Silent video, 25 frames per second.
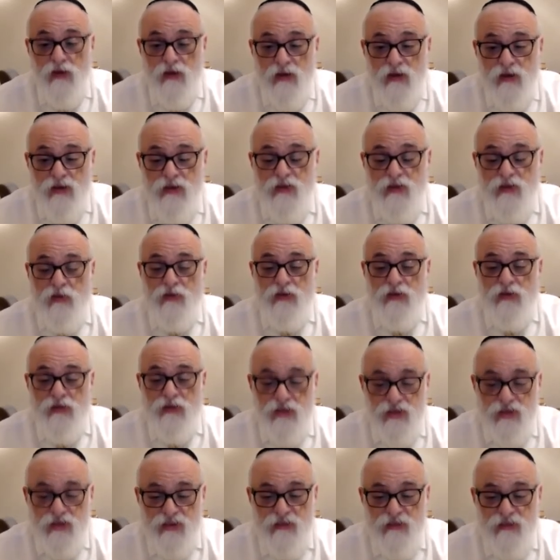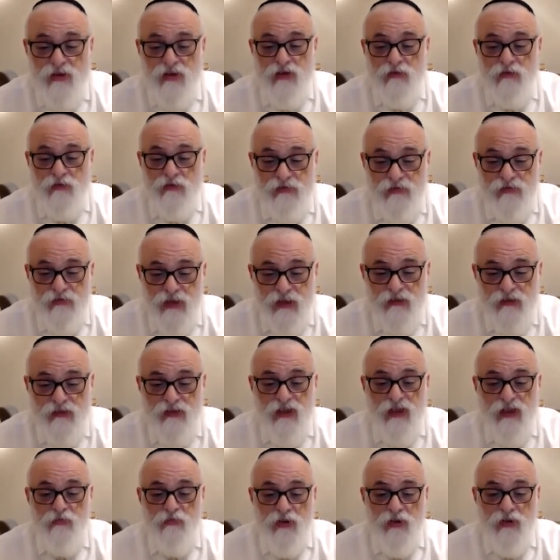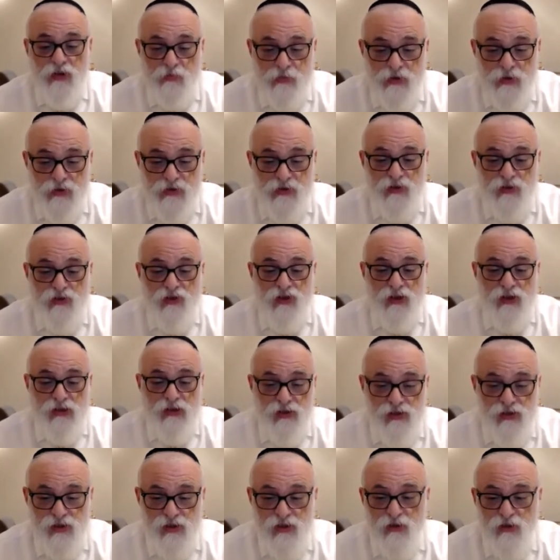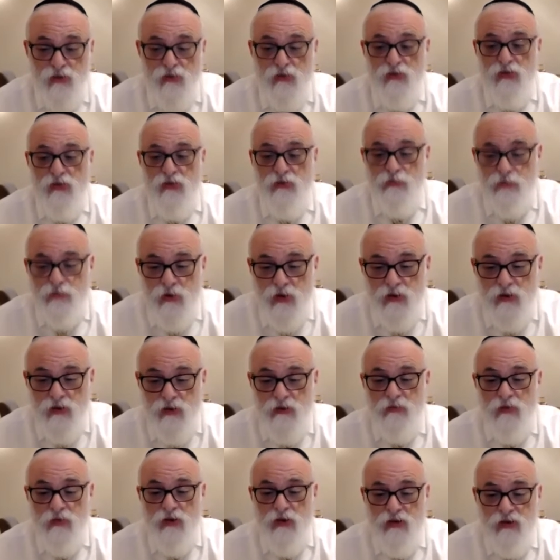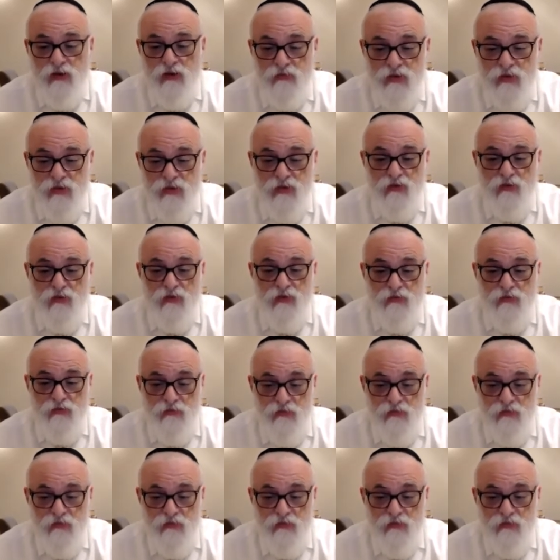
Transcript: It's not the teaching of Hashem to the Alter Rebbe on the pasuk. Shakesh Yehudi bol the mokim esuyu.